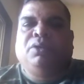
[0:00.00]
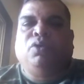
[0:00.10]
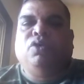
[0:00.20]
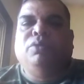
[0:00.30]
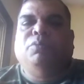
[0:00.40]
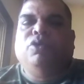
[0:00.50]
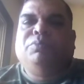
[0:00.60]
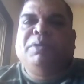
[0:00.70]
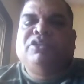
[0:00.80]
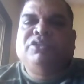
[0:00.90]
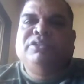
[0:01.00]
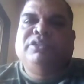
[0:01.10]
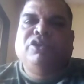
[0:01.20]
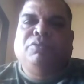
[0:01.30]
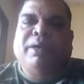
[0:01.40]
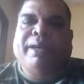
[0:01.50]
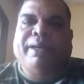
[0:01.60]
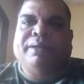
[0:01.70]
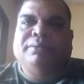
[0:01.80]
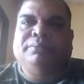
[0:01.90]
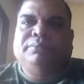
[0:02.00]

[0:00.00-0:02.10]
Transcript: hold both pictures in your mind.